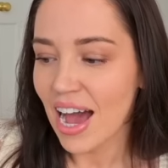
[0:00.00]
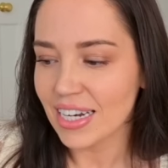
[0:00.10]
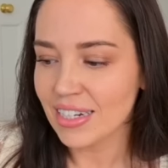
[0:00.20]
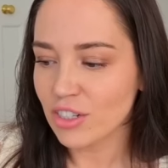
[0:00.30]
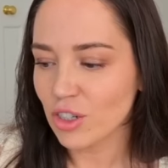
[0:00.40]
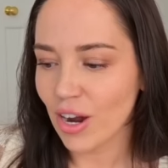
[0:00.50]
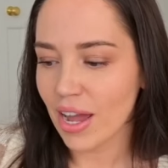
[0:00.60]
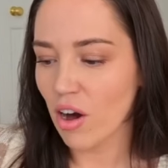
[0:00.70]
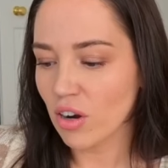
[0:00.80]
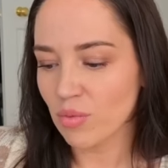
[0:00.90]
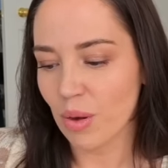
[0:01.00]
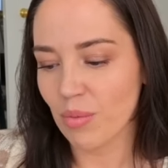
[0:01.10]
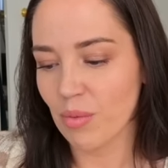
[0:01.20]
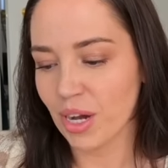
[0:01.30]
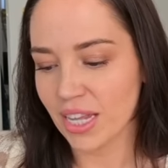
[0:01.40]
I didn't try it on when
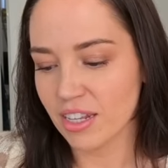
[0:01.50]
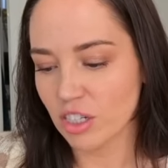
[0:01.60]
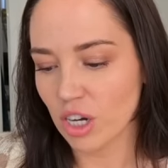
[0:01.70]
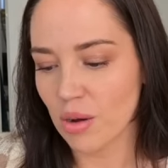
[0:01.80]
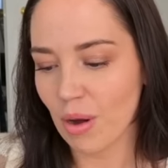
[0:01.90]
we were in the shop.